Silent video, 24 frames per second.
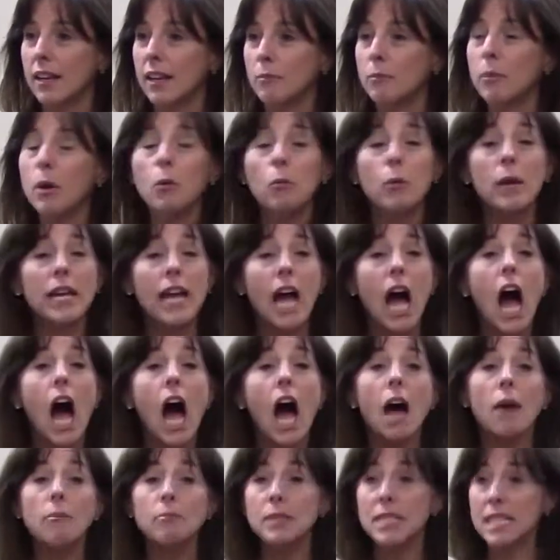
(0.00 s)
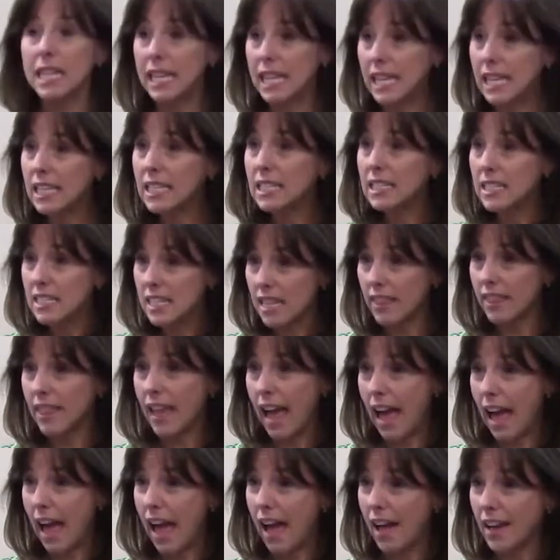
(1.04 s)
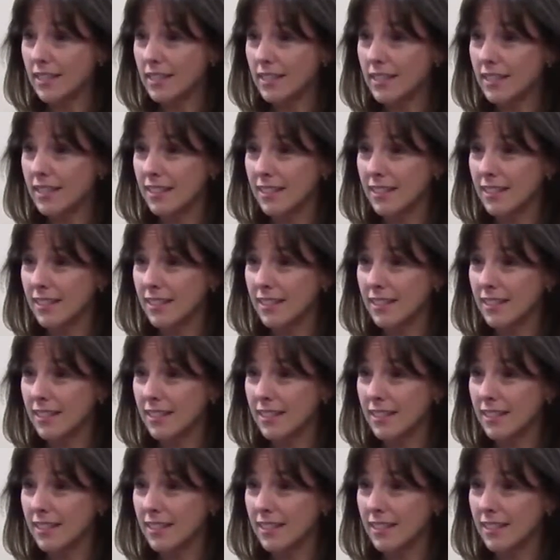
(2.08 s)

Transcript: But we opt into that